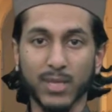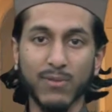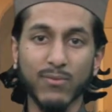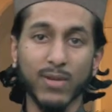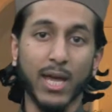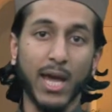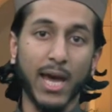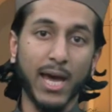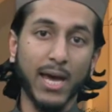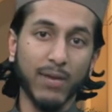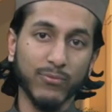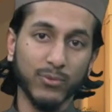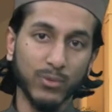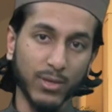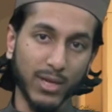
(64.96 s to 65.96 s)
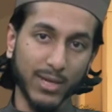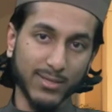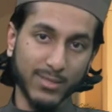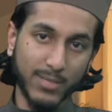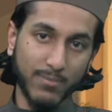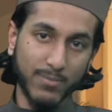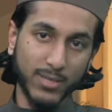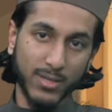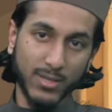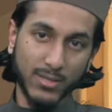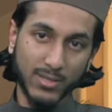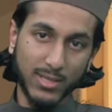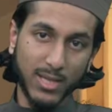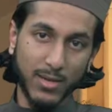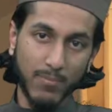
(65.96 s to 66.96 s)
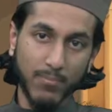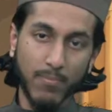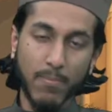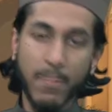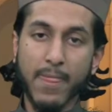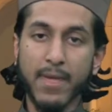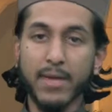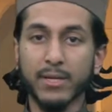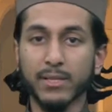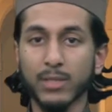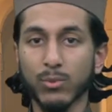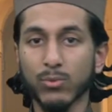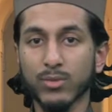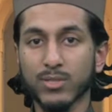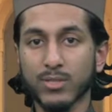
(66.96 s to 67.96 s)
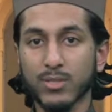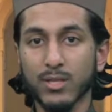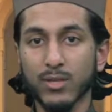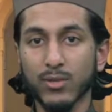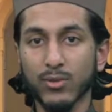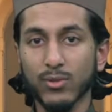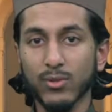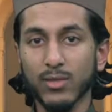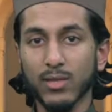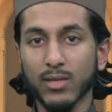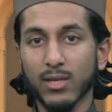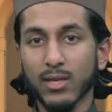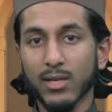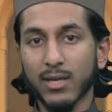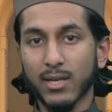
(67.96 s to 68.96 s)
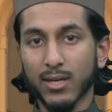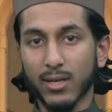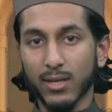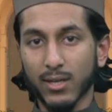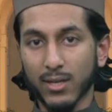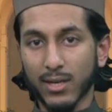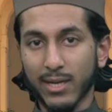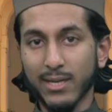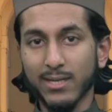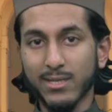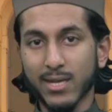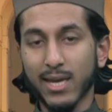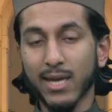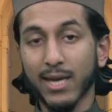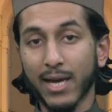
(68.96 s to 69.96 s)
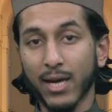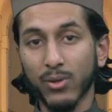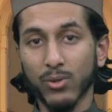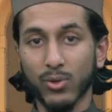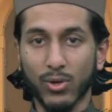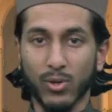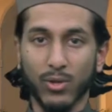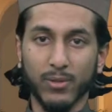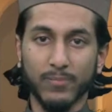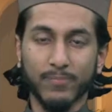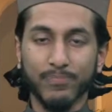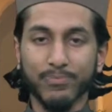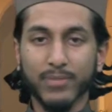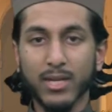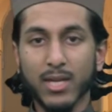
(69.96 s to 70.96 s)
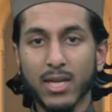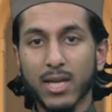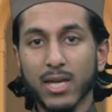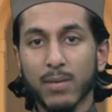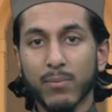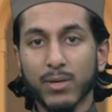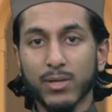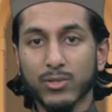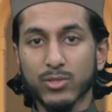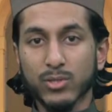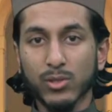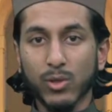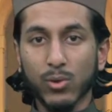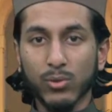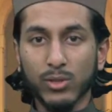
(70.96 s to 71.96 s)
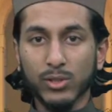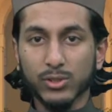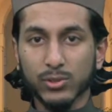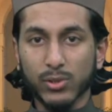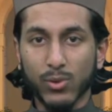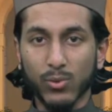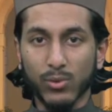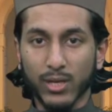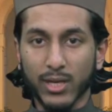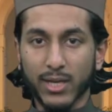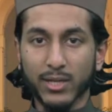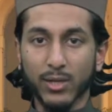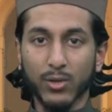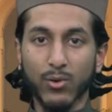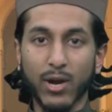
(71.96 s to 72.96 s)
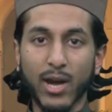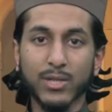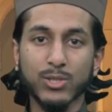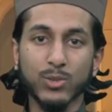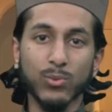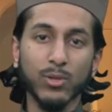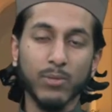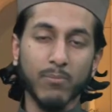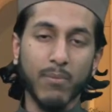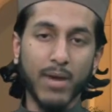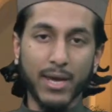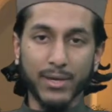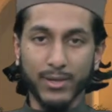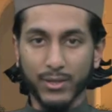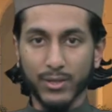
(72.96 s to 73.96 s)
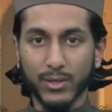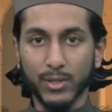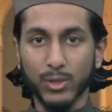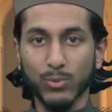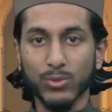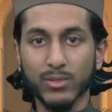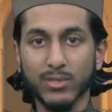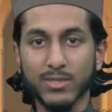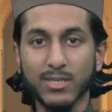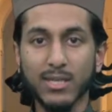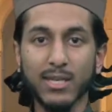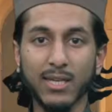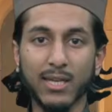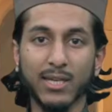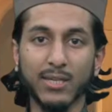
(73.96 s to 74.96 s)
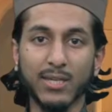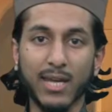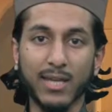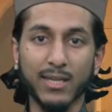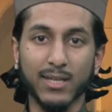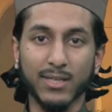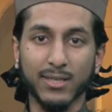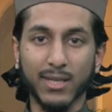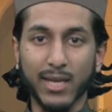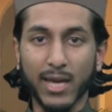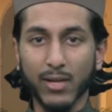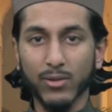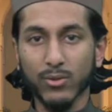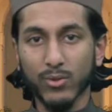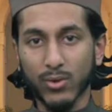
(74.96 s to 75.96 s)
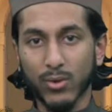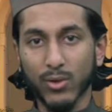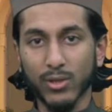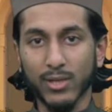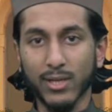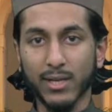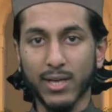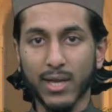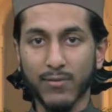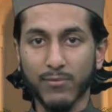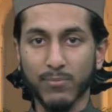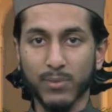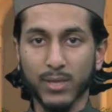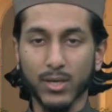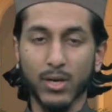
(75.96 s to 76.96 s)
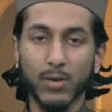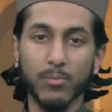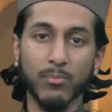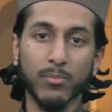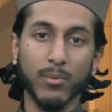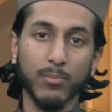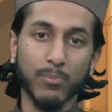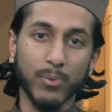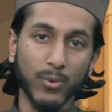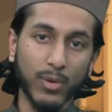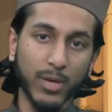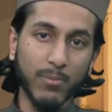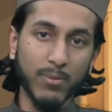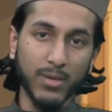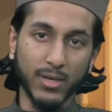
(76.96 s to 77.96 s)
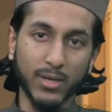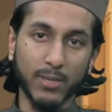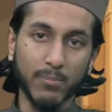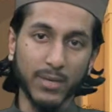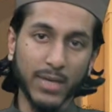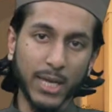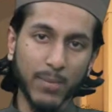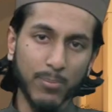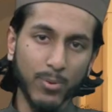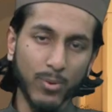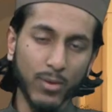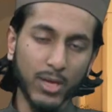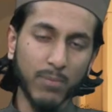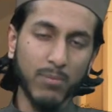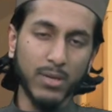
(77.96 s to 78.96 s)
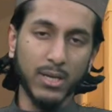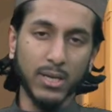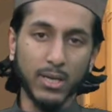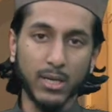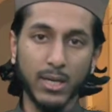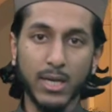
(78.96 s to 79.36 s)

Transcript: even after accepting Islam, they would still intake alcohol. But slowly, in a gradual manner, you will see that the alcohol, it have become prohibited. It became prohibited